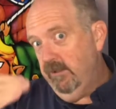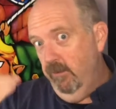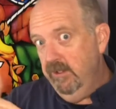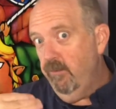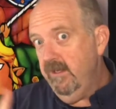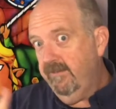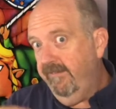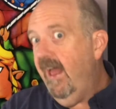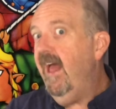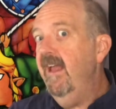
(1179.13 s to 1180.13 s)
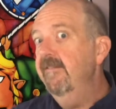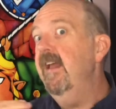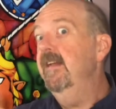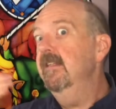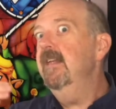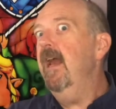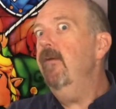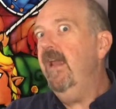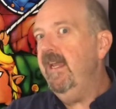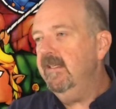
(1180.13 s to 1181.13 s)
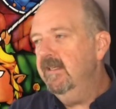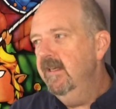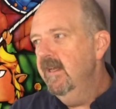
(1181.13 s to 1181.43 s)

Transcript: was once 5 and is now 8.